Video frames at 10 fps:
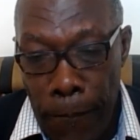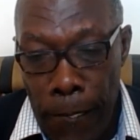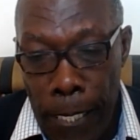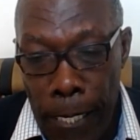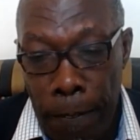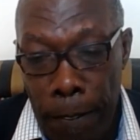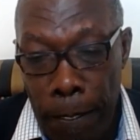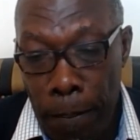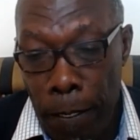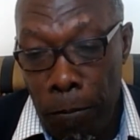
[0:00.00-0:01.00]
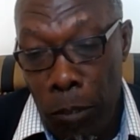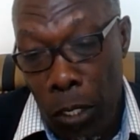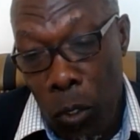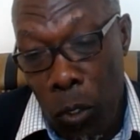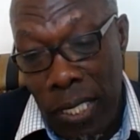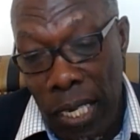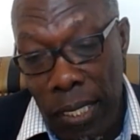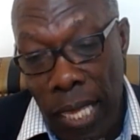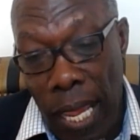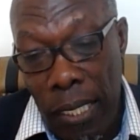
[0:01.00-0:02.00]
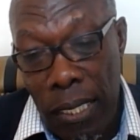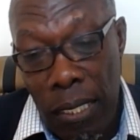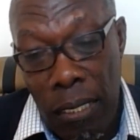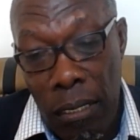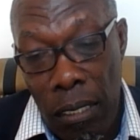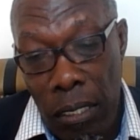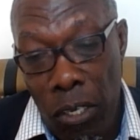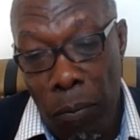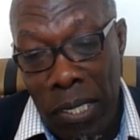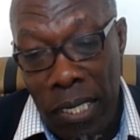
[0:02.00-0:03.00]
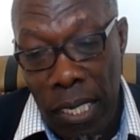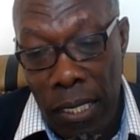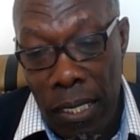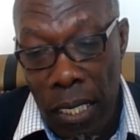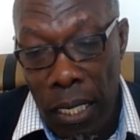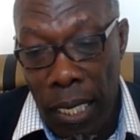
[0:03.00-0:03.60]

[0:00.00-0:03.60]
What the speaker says: The question is asked in number 6: